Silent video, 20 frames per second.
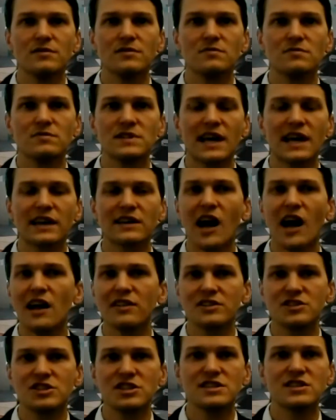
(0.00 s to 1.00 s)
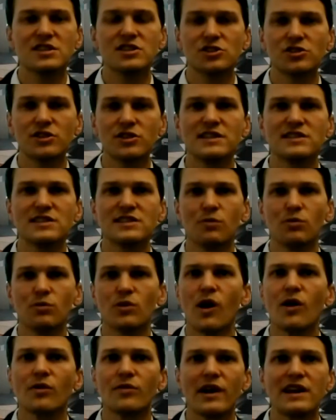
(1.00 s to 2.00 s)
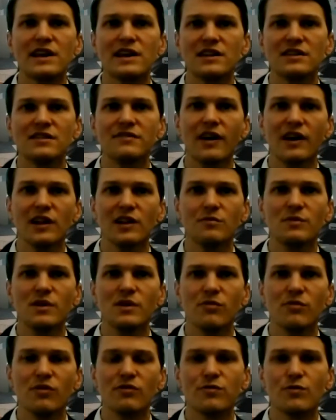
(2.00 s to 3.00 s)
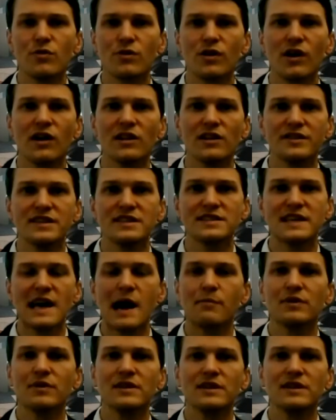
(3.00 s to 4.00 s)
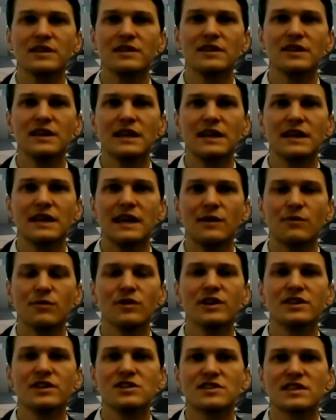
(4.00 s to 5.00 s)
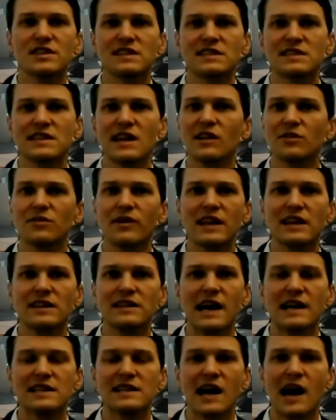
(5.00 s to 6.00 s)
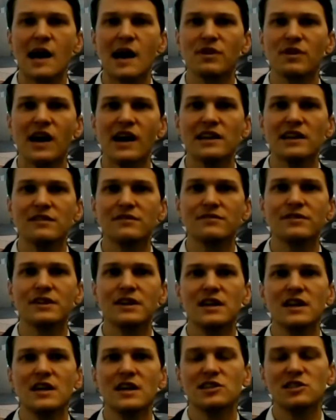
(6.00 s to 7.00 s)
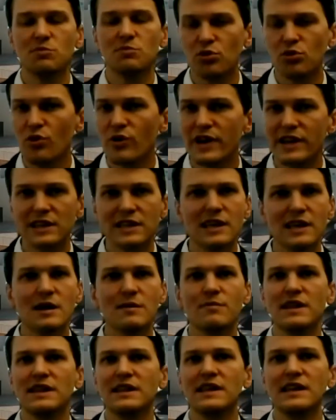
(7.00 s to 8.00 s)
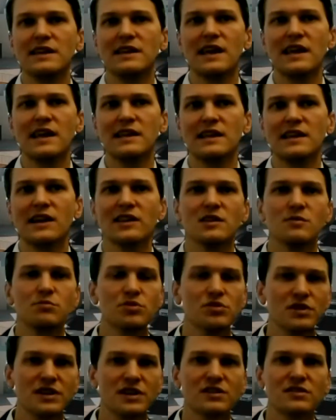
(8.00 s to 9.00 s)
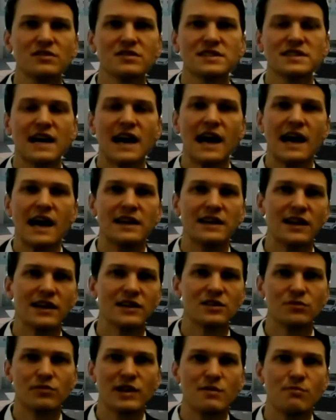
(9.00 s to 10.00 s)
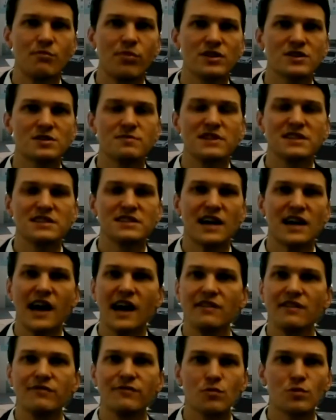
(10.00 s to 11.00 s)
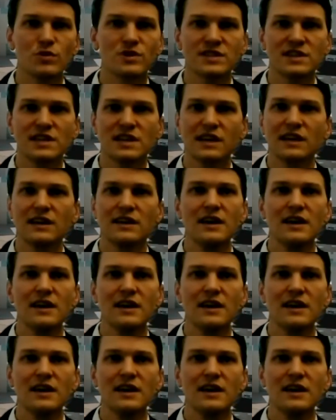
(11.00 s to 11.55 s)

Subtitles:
technologies and trends that were already in development before all of this happened. It really just accelerated that timeline of deploying them, and then on the political side and on the reimbursement side, forcing